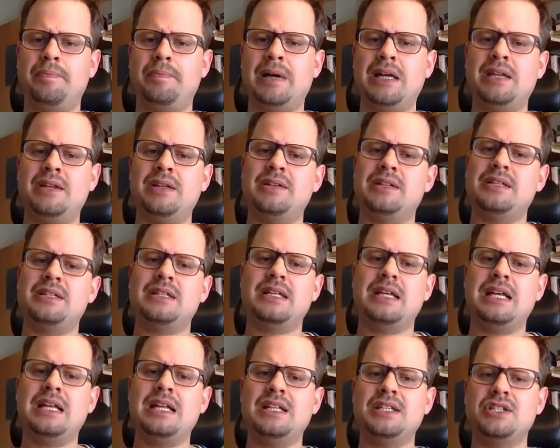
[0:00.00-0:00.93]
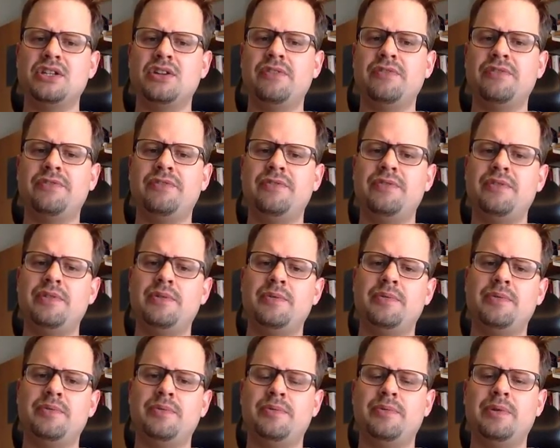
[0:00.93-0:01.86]
but sort of
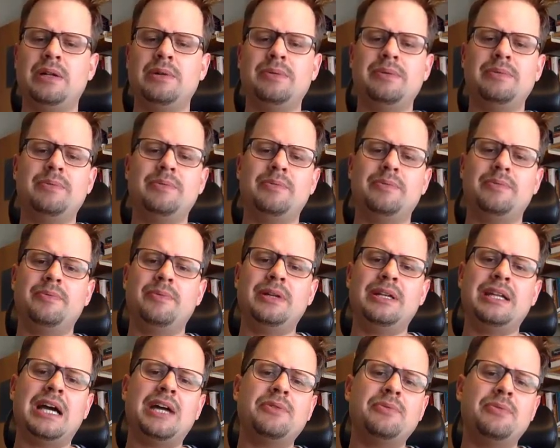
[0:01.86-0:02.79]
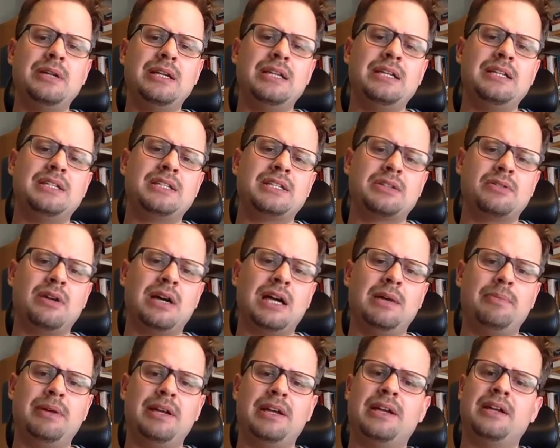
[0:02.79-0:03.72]
where well, we're not really
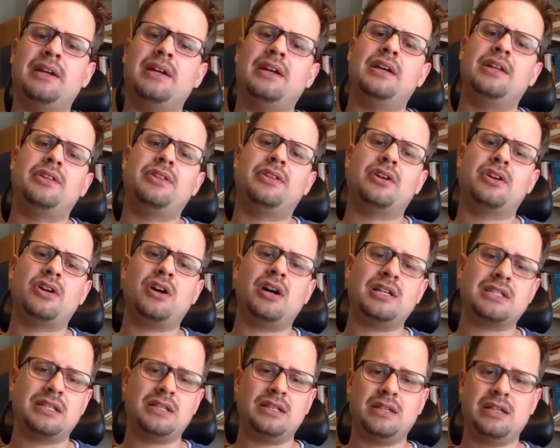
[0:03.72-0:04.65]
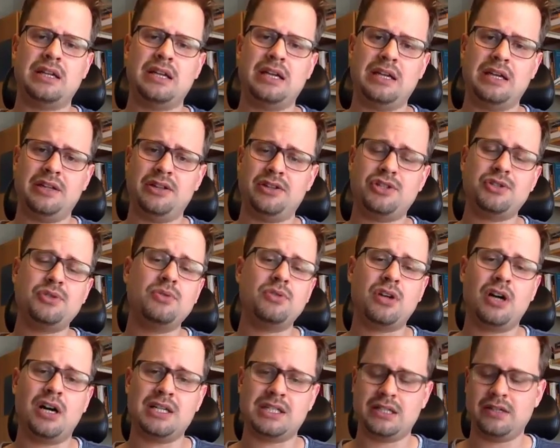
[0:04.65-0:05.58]
describing the causal, uh, the true
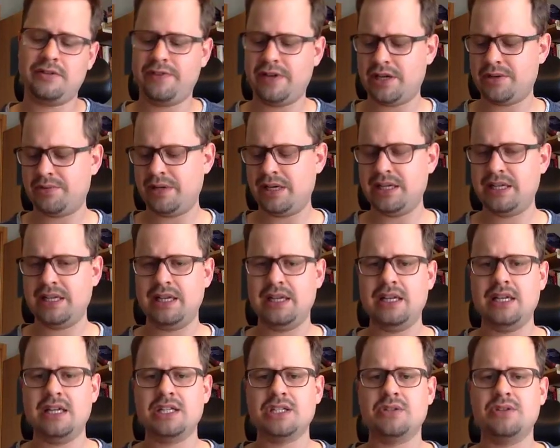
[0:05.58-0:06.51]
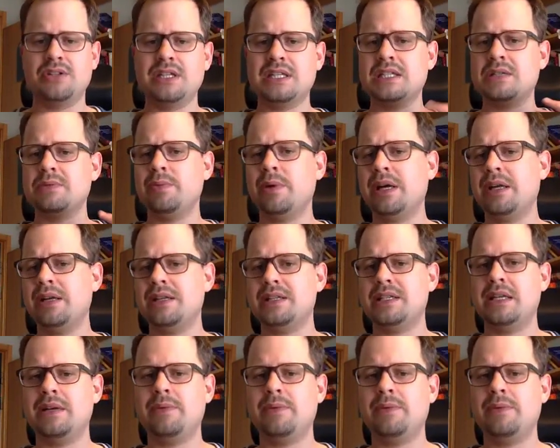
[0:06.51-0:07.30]
causal effect, right? So this is what